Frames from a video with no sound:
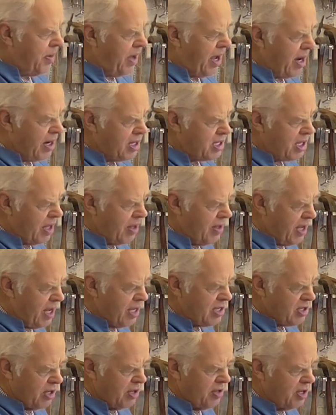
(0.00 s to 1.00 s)
here so that
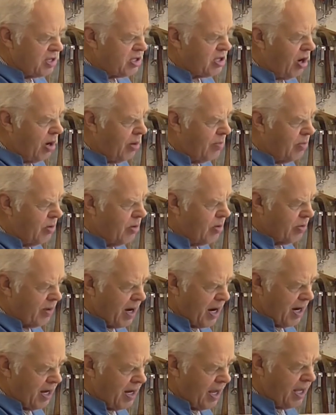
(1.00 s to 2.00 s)
it's on the top more
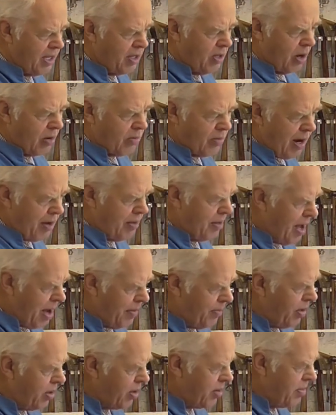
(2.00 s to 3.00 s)
really, not round
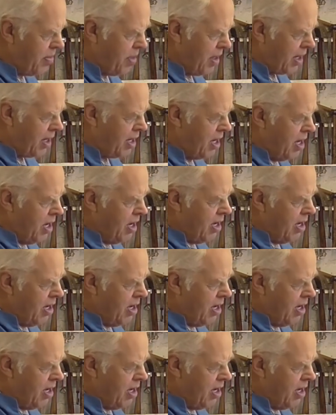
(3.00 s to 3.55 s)
that bottom thing.